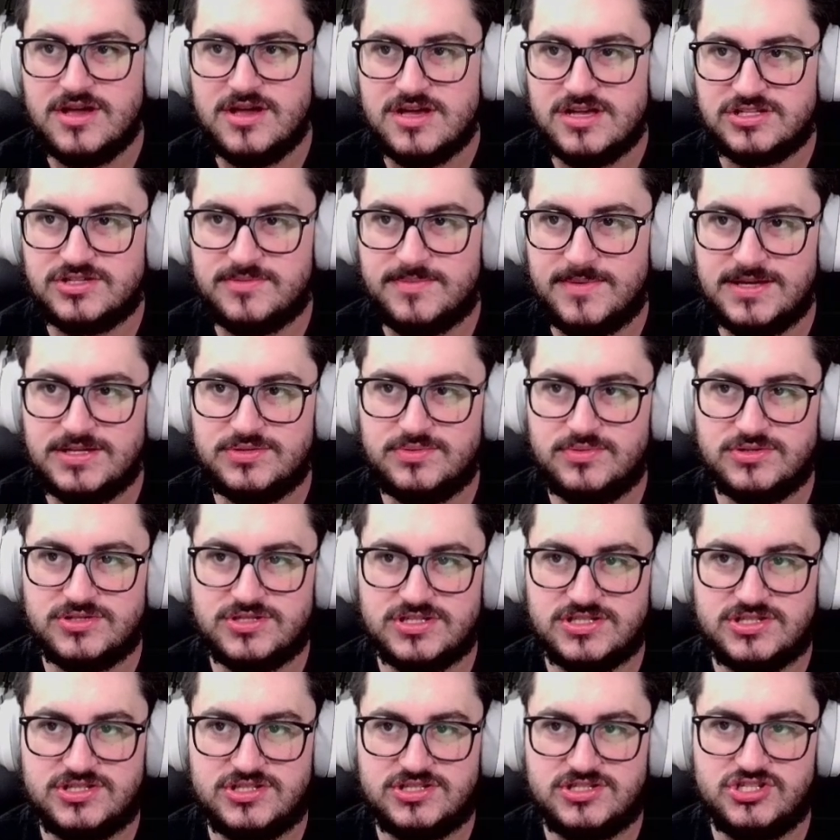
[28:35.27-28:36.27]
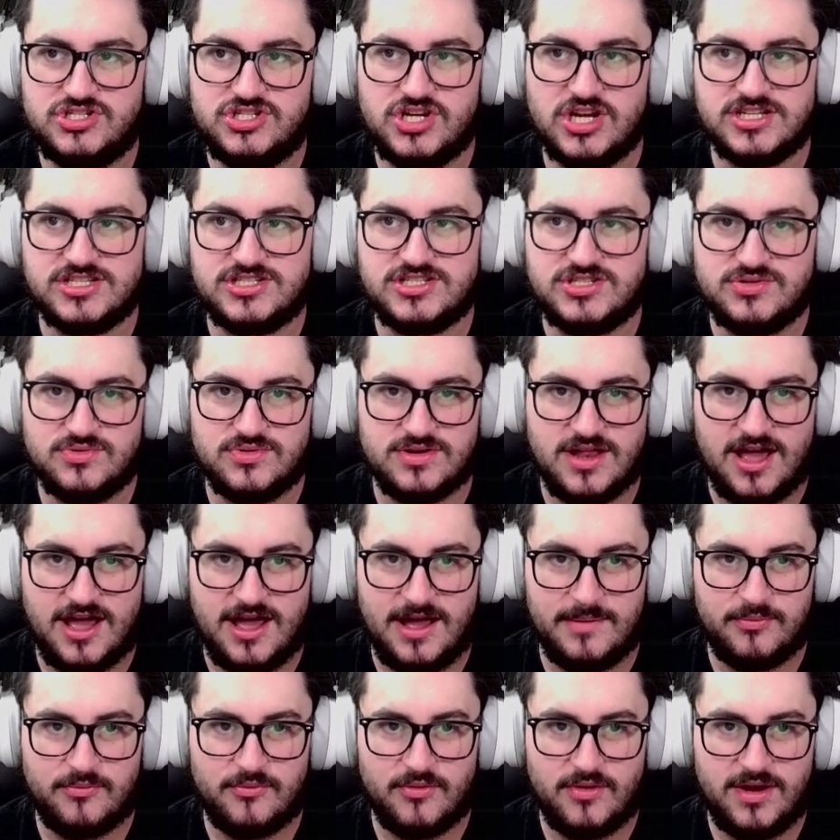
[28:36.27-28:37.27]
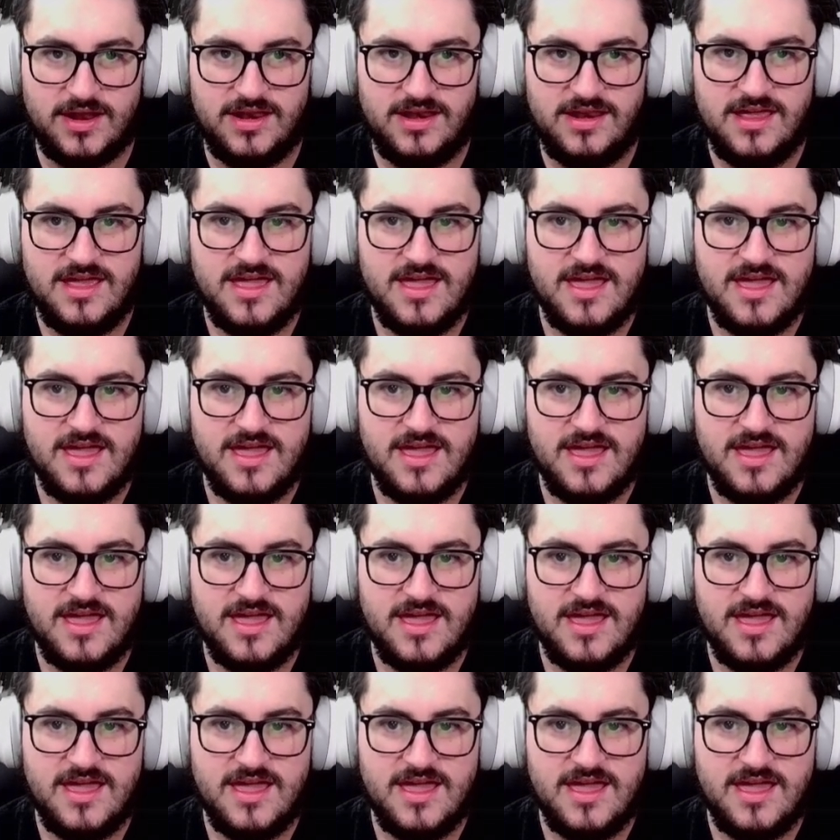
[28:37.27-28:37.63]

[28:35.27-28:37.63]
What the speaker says: So might as well just do an upgrade.